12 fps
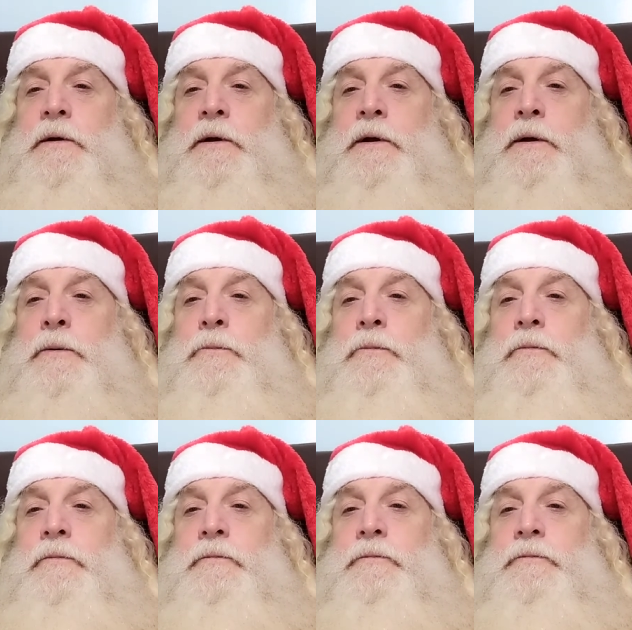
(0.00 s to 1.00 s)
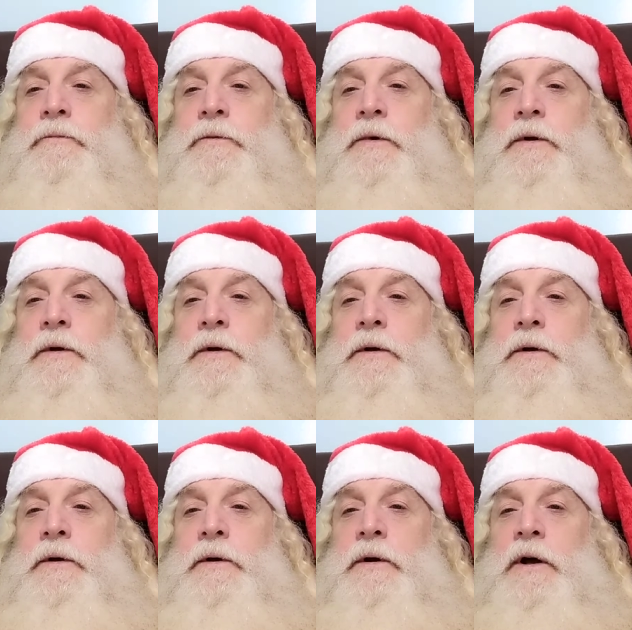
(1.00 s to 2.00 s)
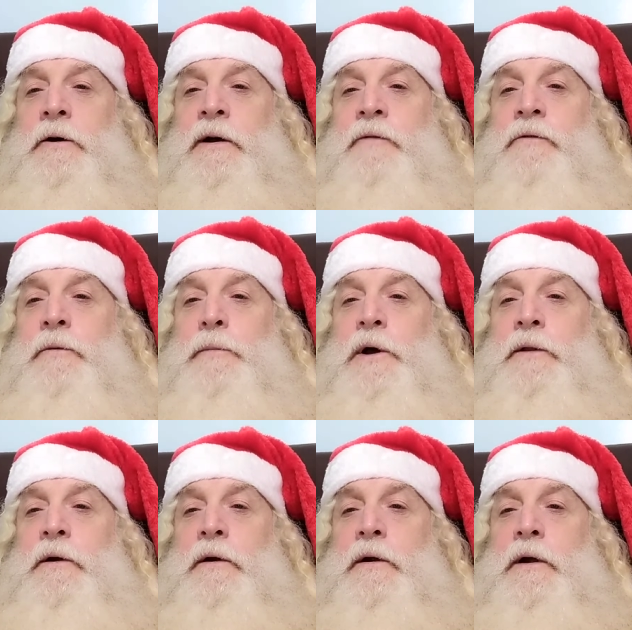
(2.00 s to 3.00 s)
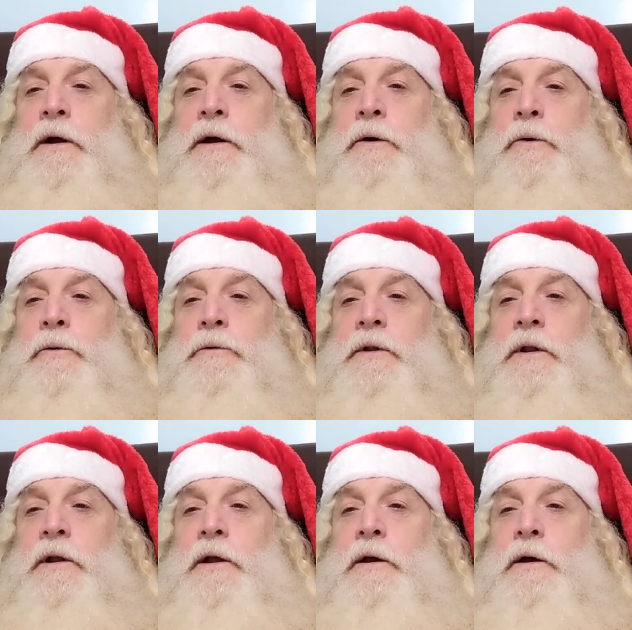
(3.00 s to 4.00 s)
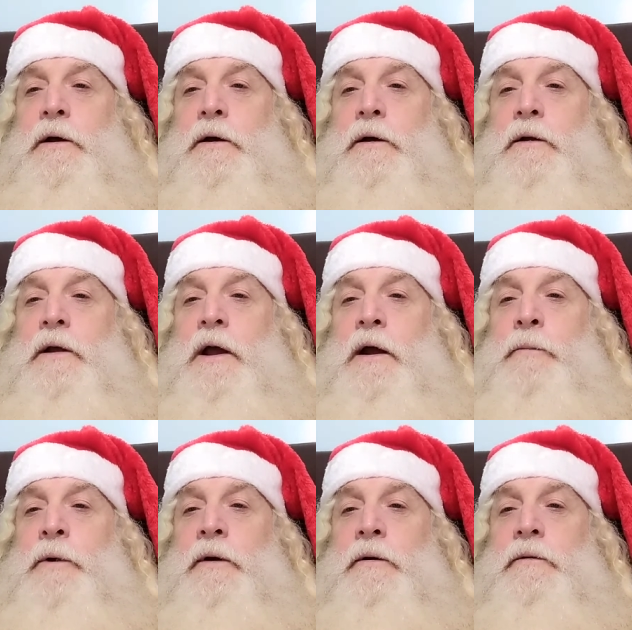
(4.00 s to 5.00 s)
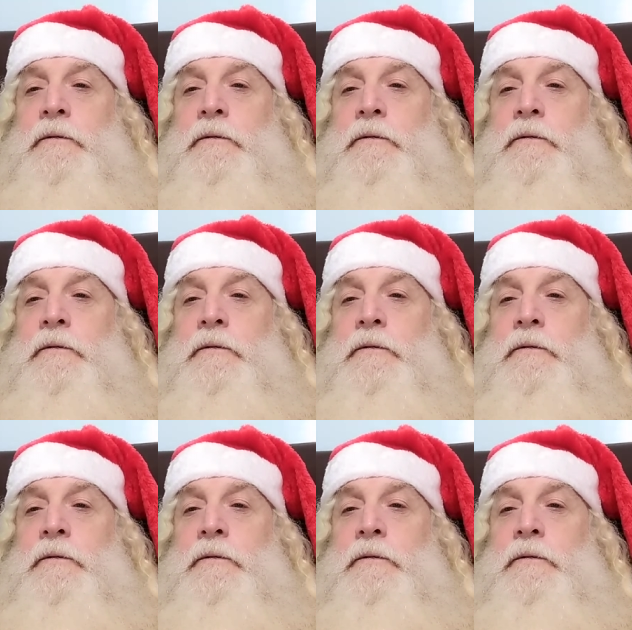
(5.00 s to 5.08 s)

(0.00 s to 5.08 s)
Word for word: Um, I'll have her mother uh, hold the uh, camera,